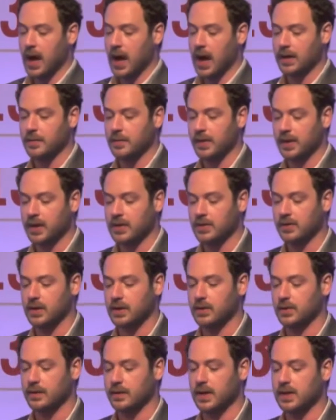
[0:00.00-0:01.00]
And the biggest
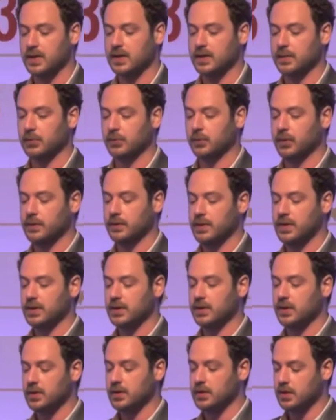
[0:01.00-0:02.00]
threat to advancing employee
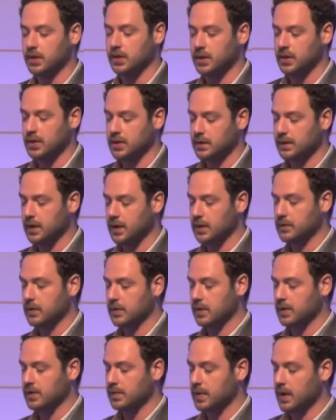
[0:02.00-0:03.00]
research is leaders' fear of
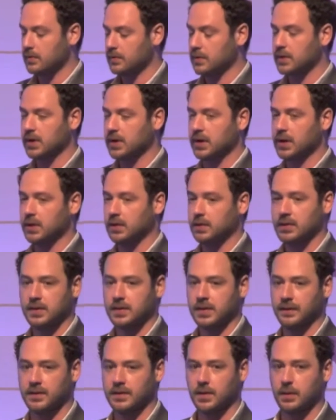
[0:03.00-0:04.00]
transparency,
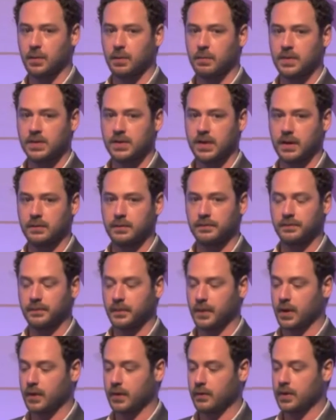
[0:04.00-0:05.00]
71%
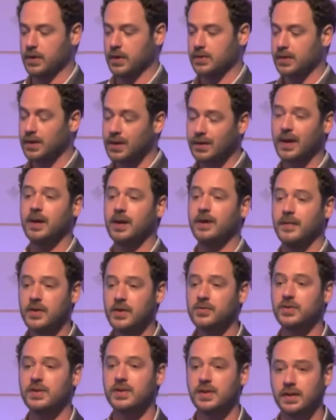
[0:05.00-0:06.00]
agree. So they're kind of
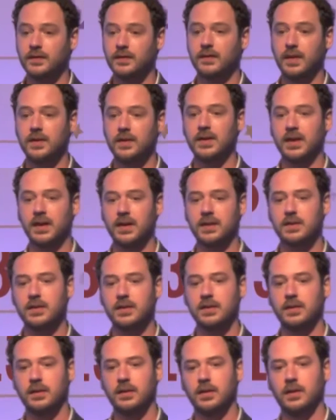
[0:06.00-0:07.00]
interesting findings.